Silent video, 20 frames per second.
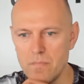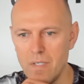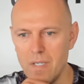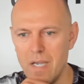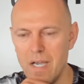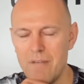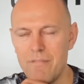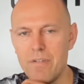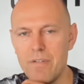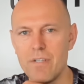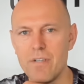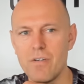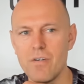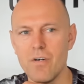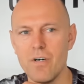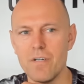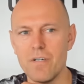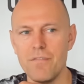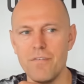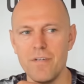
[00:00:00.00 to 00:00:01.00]
having the
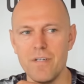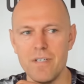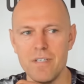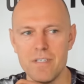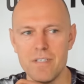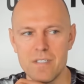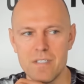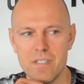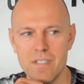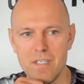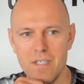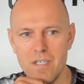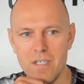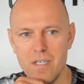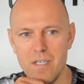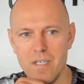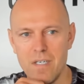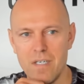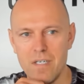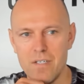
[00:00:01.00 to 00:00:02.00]
confidence
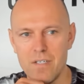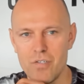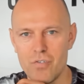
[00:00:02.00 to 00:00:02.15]
in